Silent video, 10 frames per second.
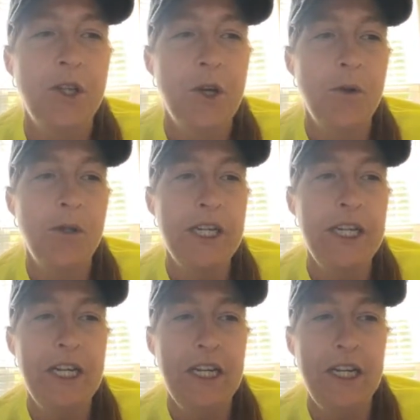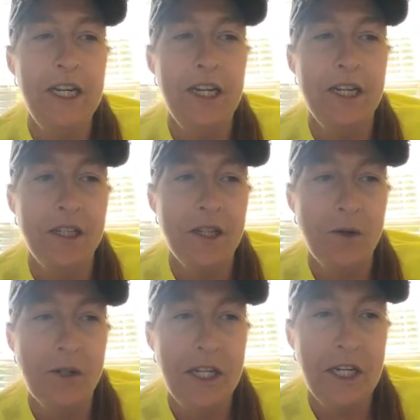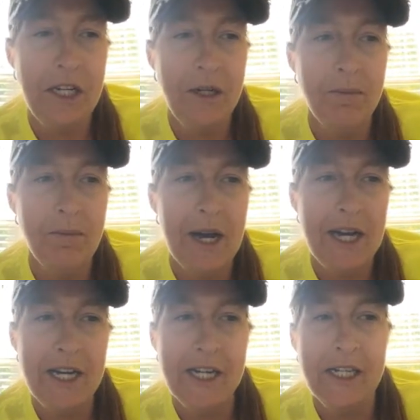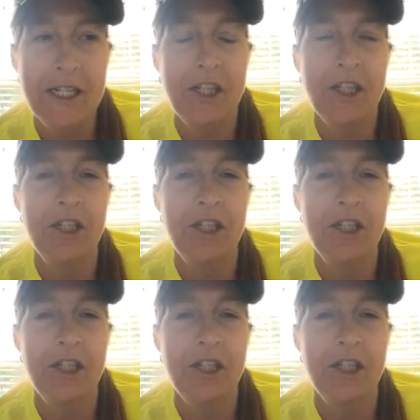So D, my